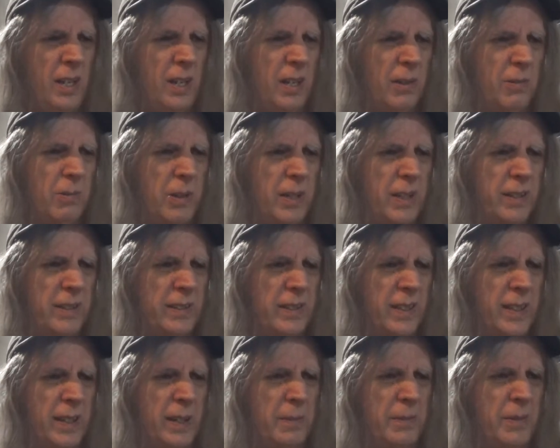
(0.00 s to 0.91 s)
with
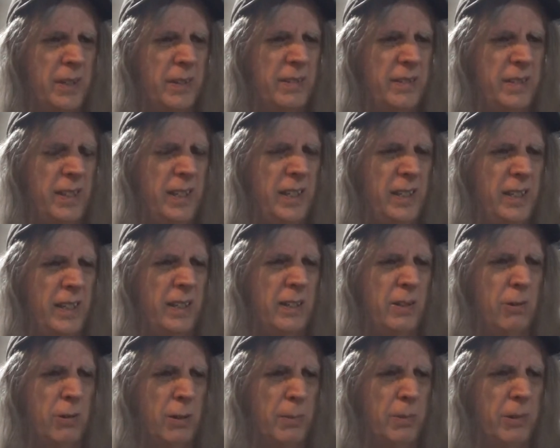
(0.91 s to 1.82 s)
the
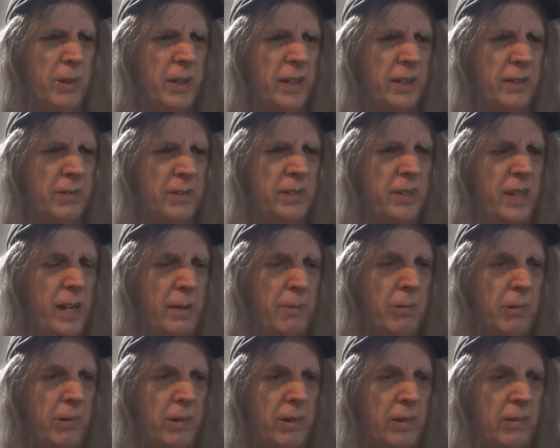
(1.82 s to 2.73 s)
CNN Corporation, with
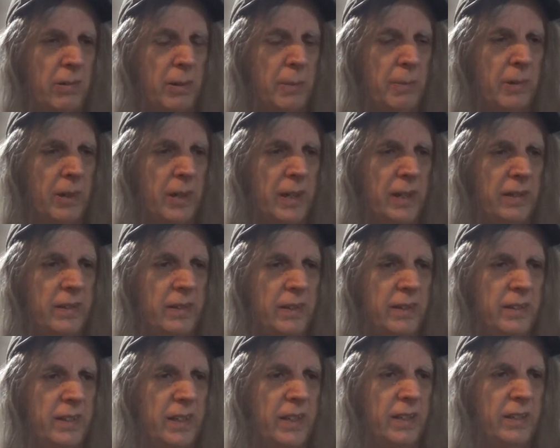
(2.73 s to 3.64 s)
Time Warner
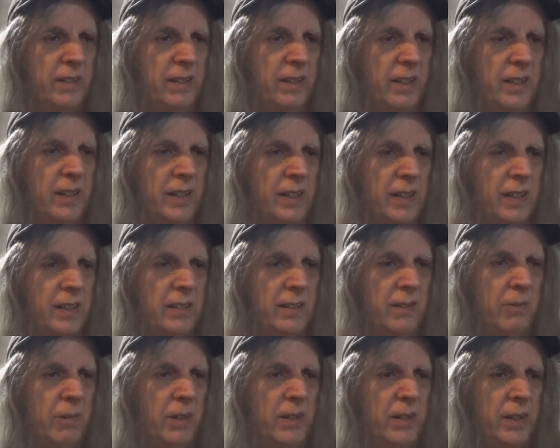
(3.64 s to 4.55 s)
Corporation, essentially.
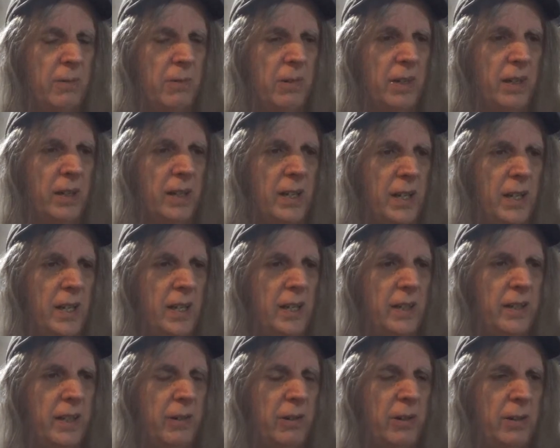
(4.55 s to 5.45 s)
They
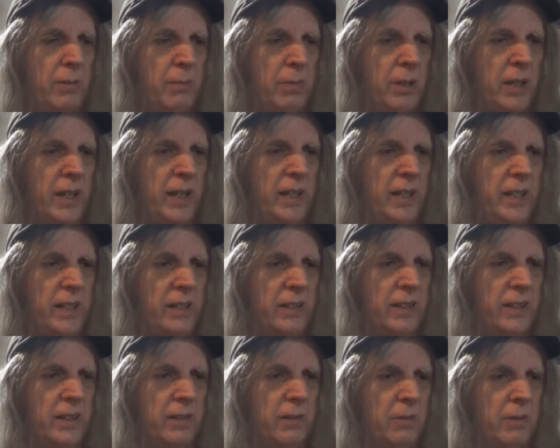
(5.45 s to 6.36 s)
were complaining
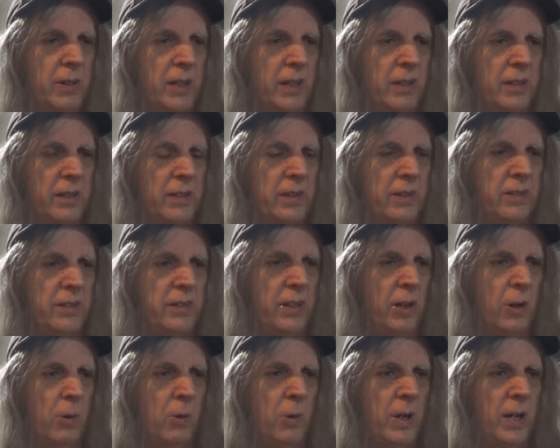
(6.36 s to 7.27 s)
that, well, that there's
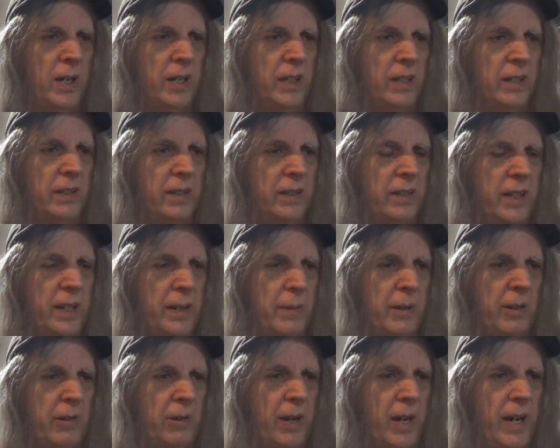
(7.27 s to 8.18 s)
no one in the
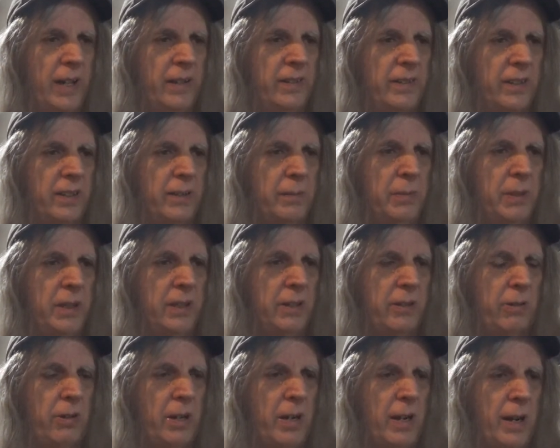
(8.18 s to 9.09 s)
Democrats that can
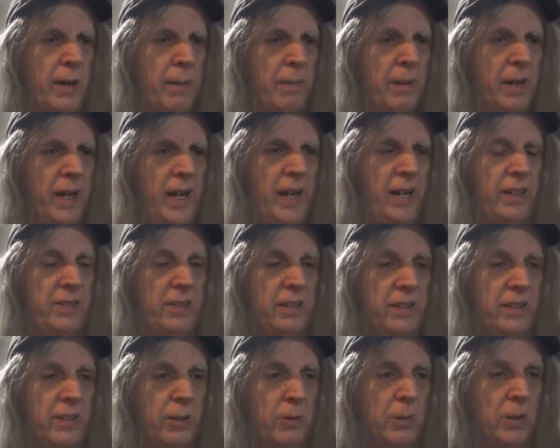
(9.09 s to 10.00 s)
beat Trump.
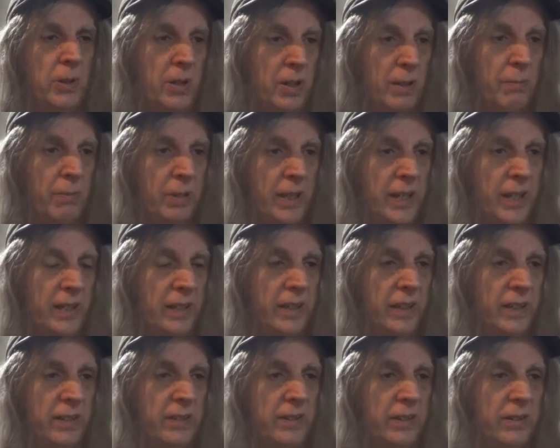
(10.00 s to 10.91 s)
Actually, their real complaint
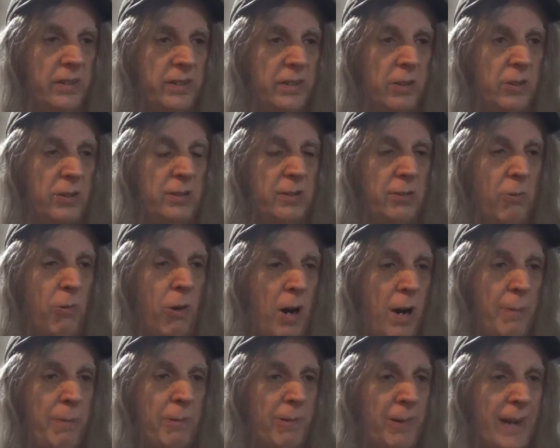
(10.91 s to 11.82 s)
is there's no
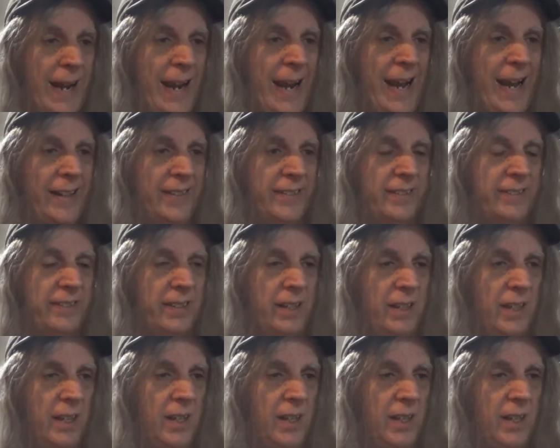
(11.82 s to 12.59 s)
swamp rats.